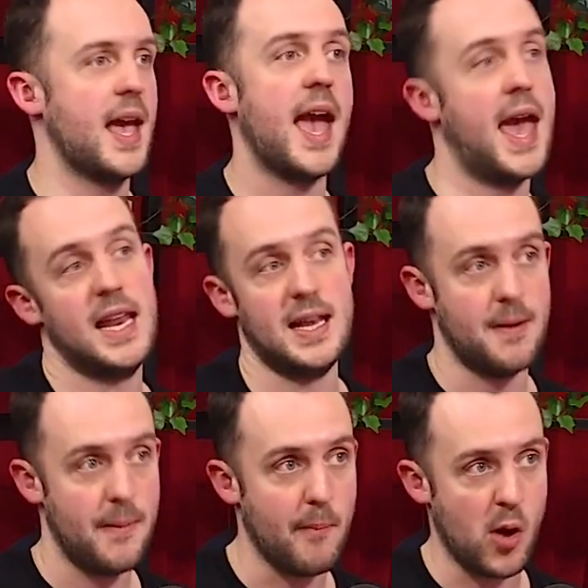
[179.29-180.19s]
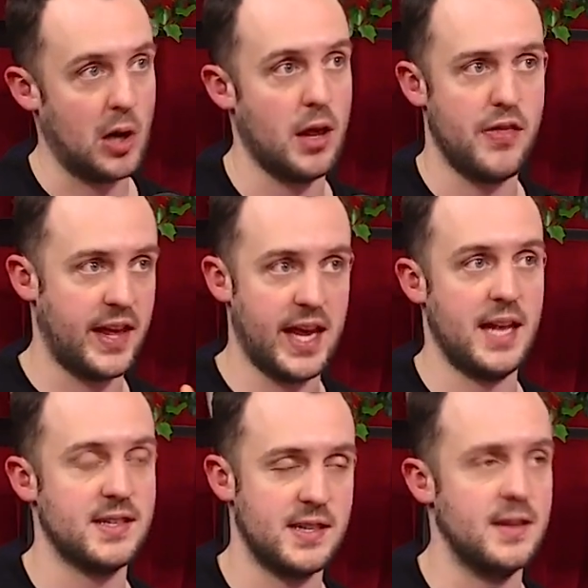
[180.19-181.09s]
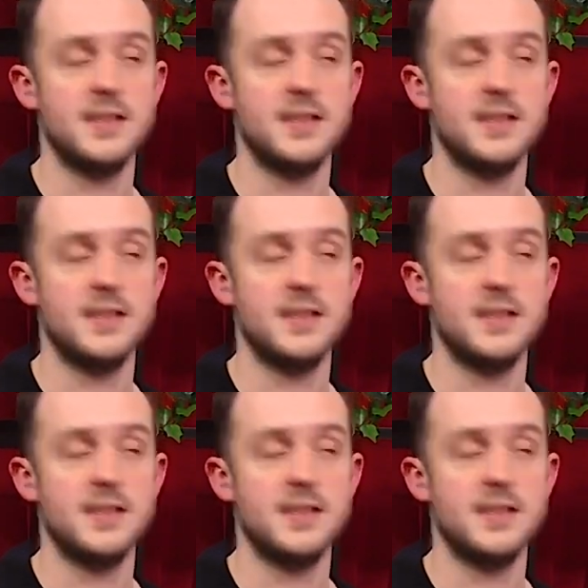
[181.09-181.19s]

any monolithic instance,